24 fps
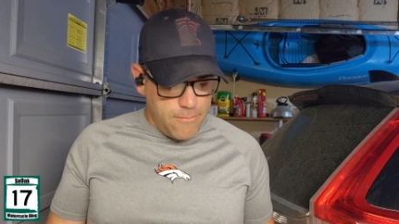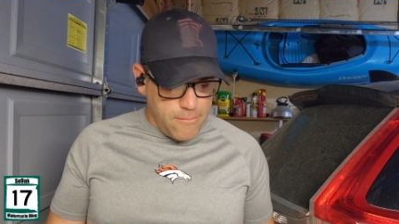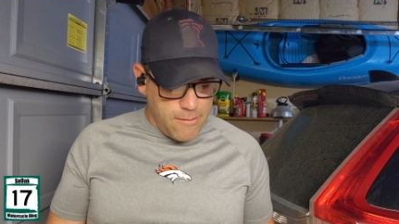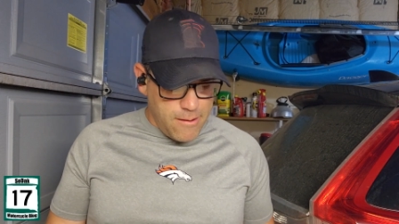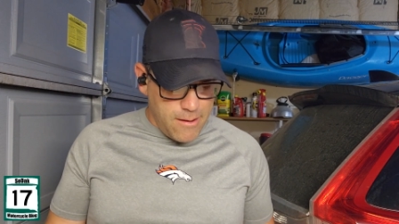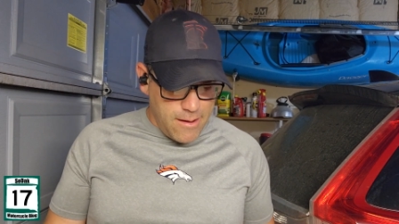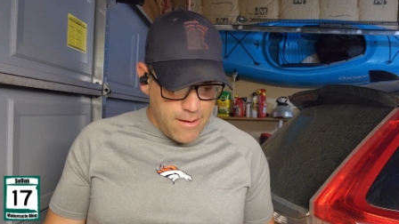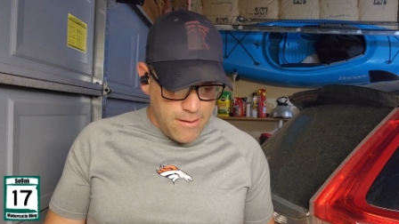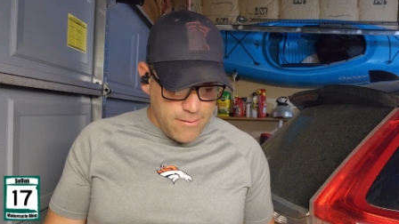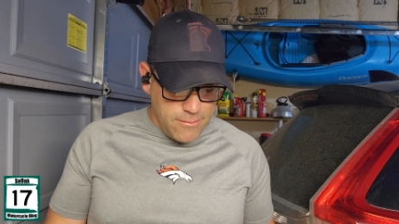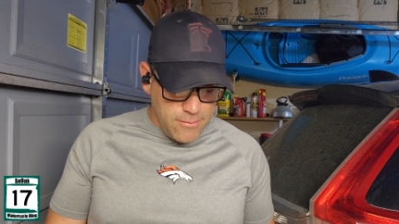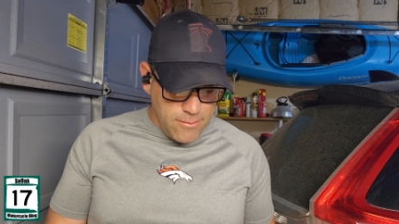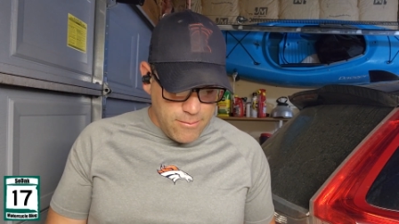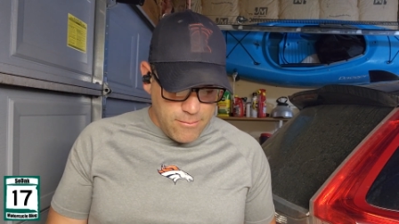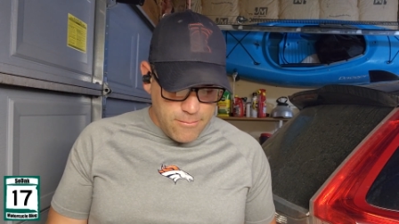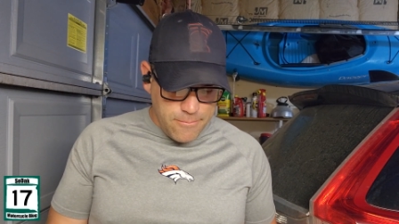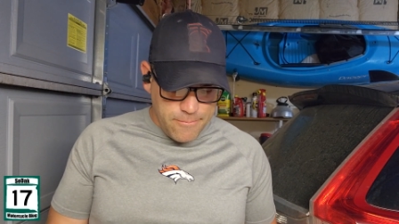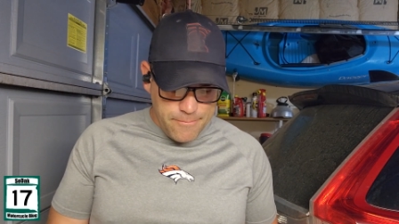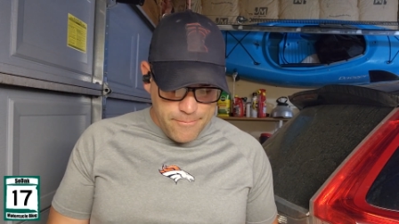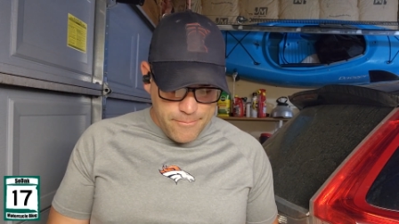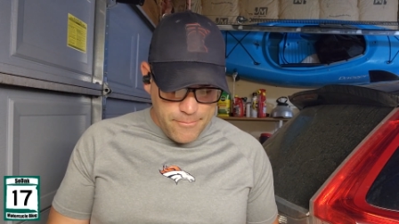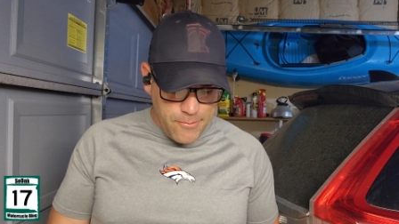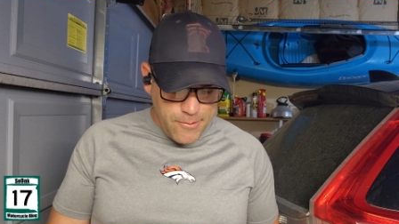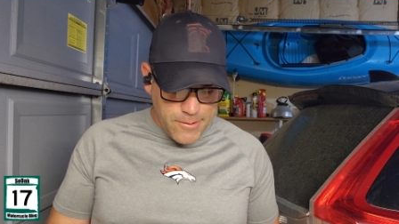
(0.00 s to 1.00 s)
Okay, so
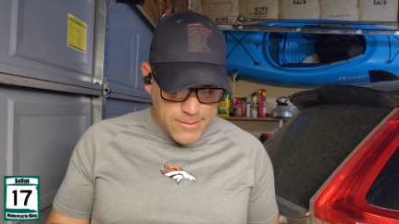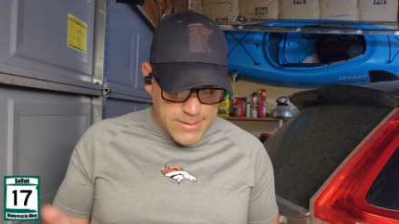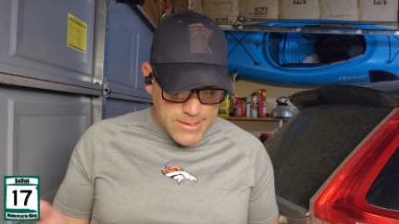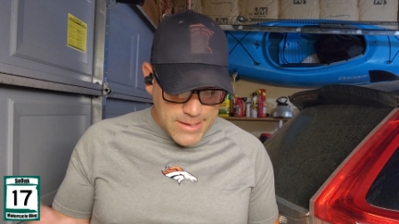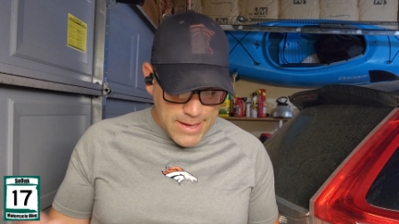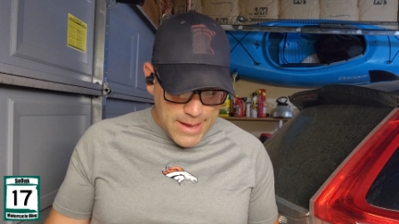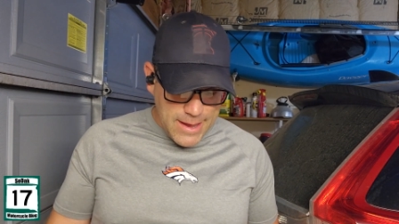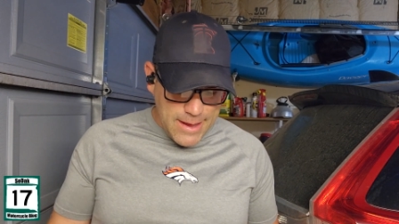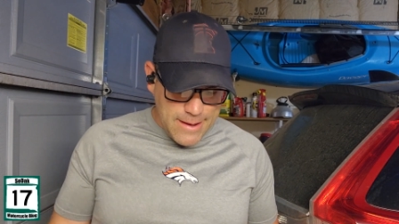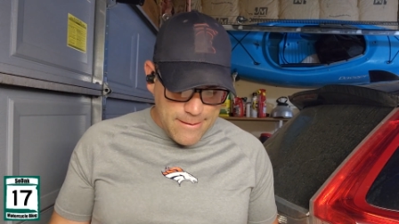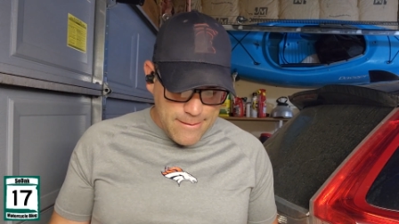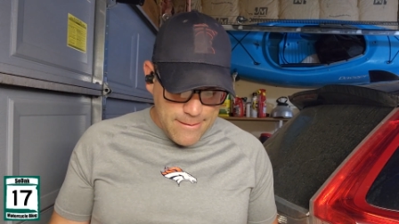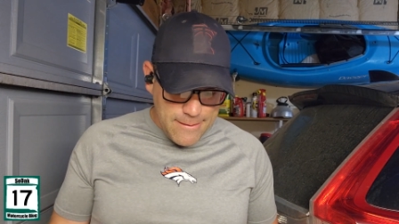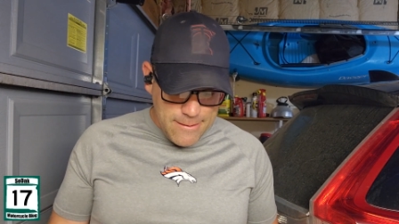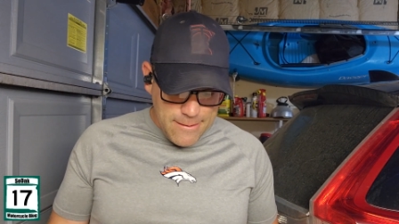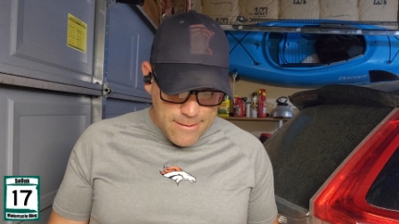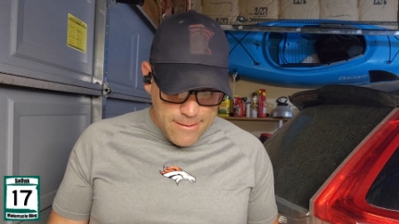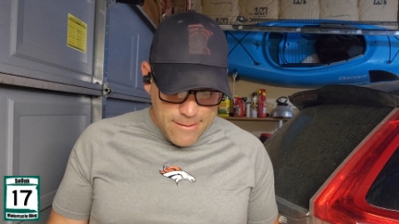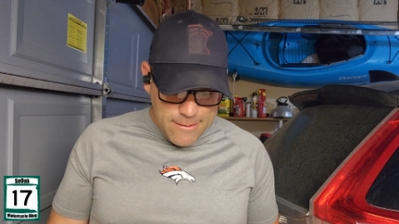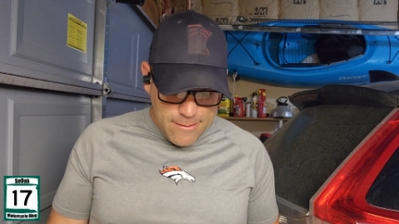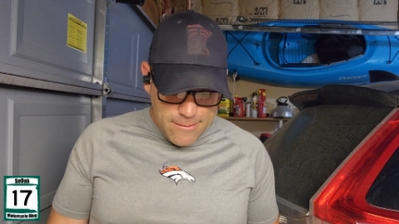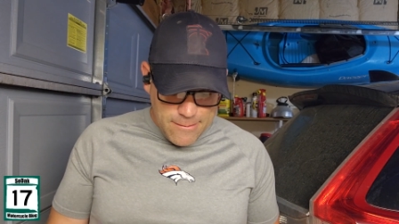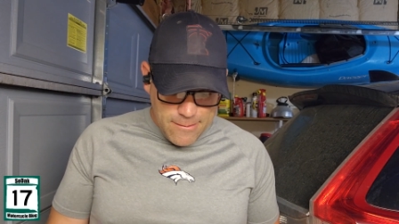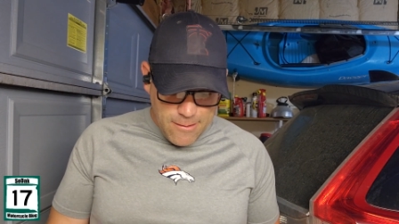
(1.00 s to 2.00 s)
once again,
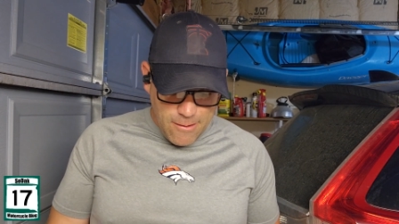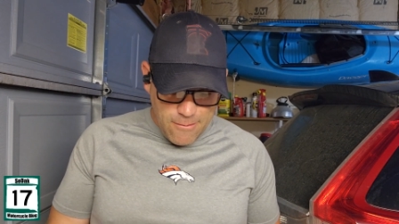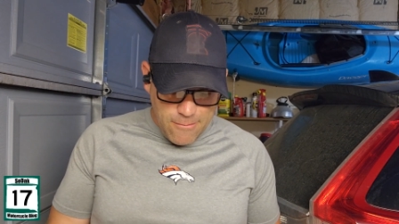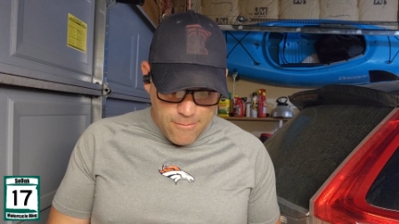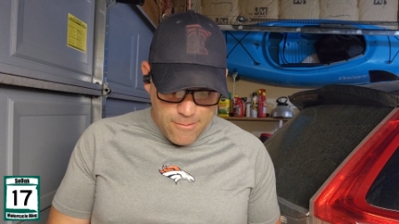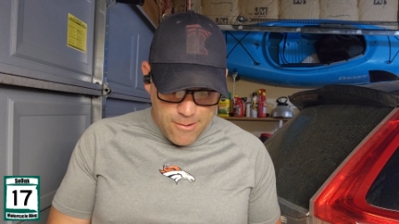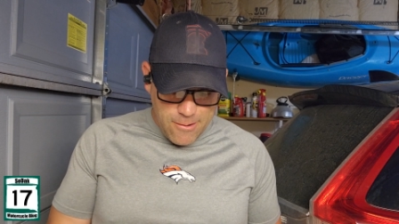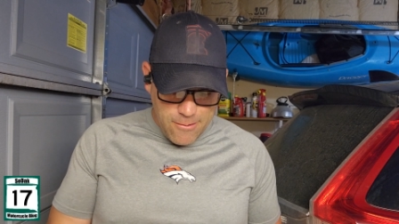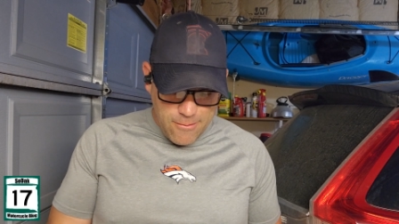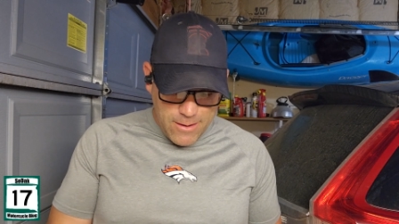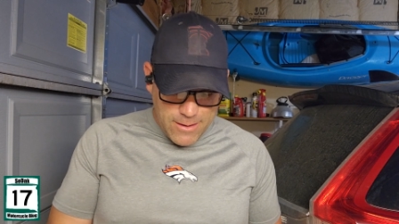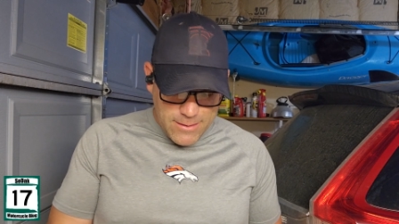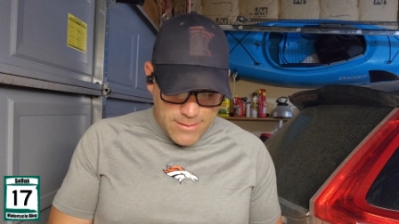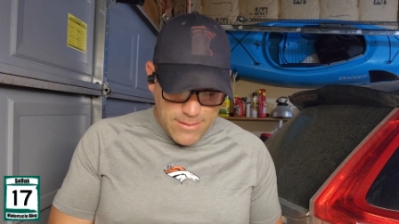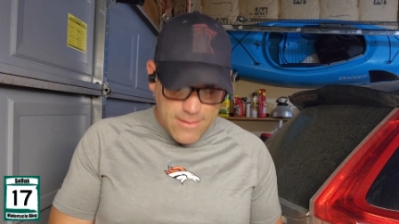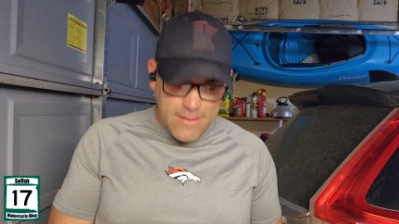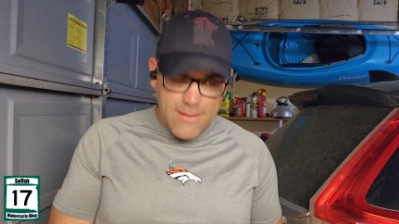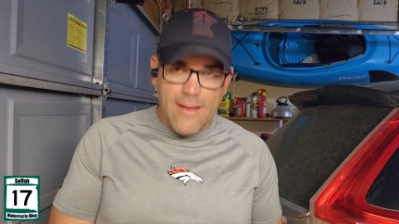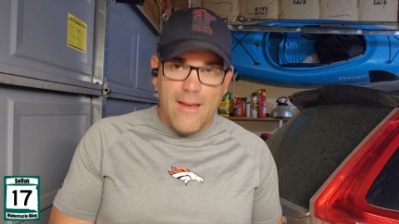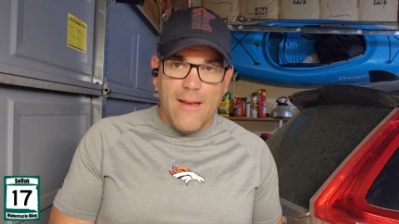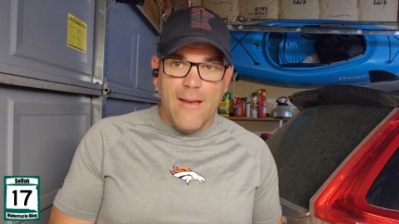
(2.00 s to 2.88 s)
don't do it.